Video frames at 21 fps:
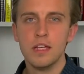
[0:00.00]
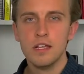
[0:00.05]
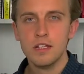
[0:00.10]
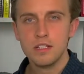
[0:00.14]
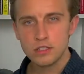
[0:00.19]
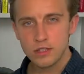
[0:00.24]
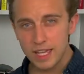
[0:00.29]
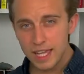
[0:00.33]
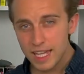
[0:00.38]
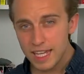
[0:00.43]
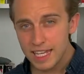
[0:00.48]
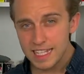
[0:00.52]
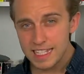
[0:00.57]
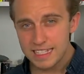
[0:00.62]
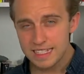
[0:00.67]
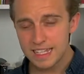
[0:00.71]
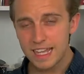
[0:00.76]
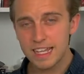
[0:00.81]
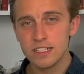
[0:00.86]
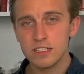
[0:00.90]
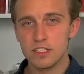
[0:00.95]
So in a
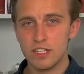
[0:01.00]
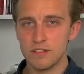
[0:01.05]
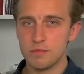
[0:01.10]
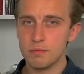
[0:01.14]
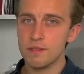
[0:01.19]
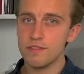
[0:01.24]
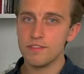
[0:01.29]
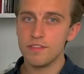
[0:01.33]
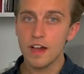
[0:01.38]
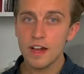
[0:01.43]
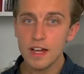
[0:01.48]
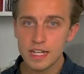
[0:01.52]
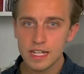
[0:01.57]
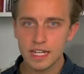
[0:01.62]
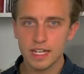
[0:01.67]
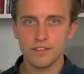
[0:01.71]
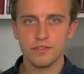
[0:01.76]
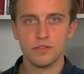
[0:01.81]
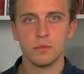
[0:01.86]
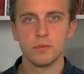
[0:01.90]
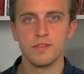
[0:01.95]
sense, you have to be very
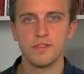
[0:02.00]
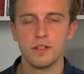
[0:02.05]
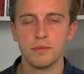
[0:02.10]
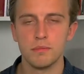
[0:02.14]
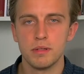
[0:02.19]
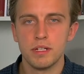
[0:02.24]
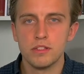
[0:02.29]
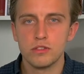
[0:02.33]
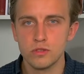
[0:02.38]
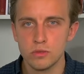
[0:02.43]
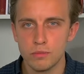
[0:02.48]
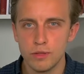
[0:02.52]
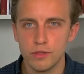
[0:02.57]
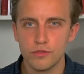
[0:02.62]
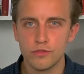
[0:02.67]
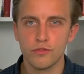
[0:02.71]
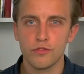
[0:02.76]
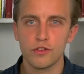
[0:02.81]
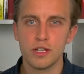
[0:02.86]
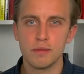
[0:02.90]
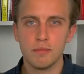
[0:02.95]
careful with it, but it's almost
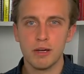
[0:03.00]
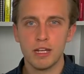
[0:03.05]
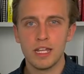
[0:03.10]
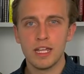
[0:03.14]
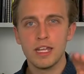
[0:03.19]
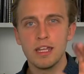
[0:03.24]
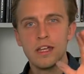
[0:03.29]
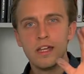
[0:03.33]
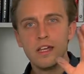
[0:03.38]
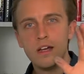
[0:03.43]
free money.